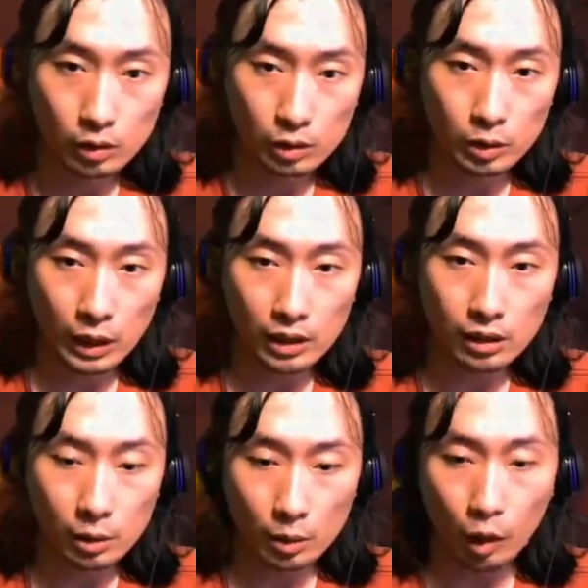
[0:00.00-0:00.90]
Dude, I
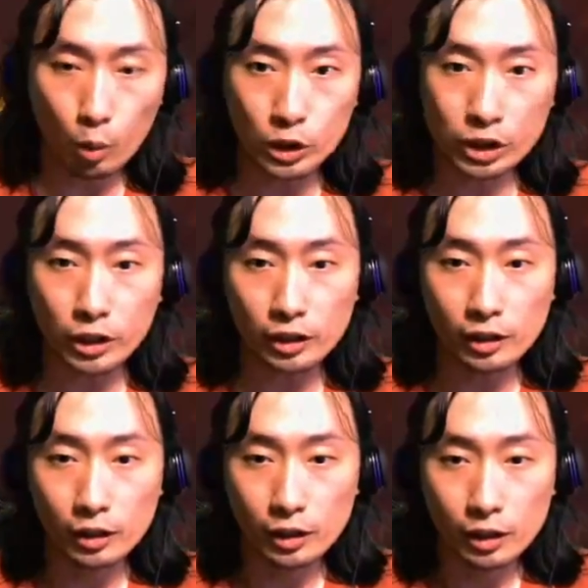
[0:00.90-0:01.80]
nearly. Oh shit!
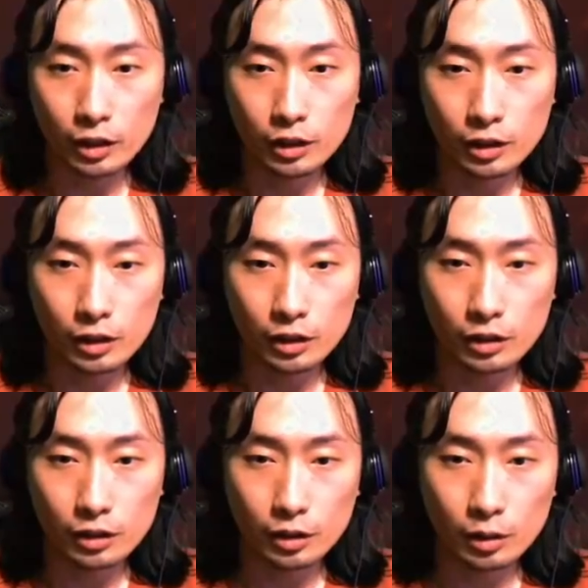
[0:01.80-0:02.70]

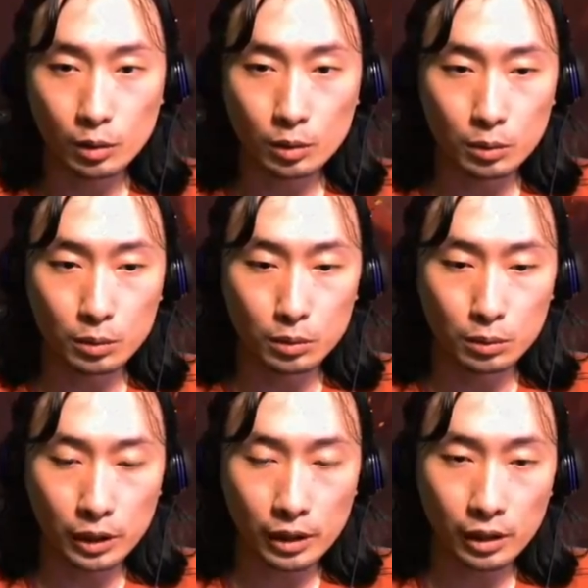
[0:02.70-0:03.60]
Ooh,
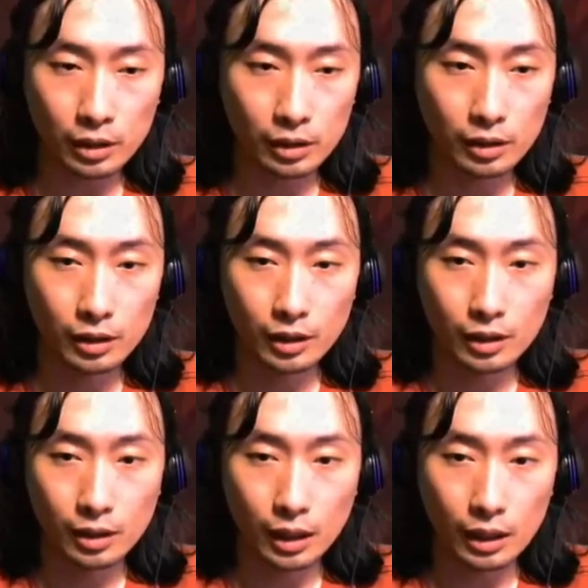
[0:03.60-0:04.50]
okay.
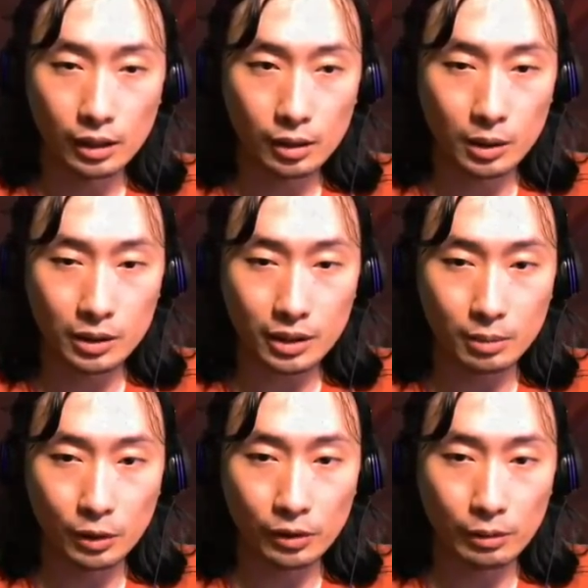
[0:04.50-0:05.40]
I nearly one-shotted
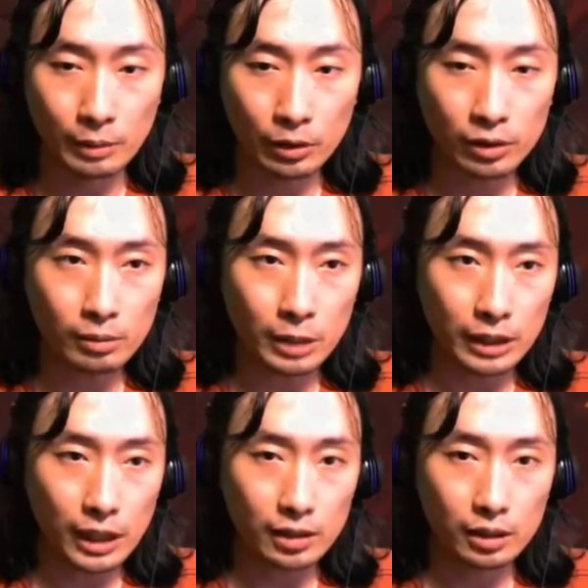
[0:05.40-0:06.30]
both of them. I don't think my
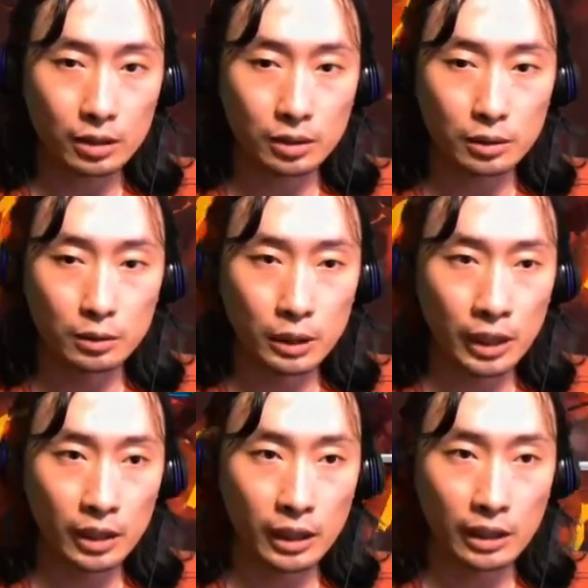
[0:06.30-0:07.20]
dagger Q
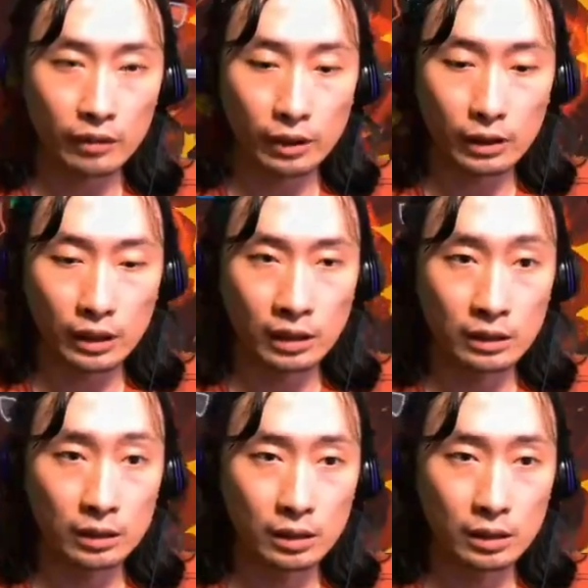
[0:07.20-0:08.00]
hit at the very end.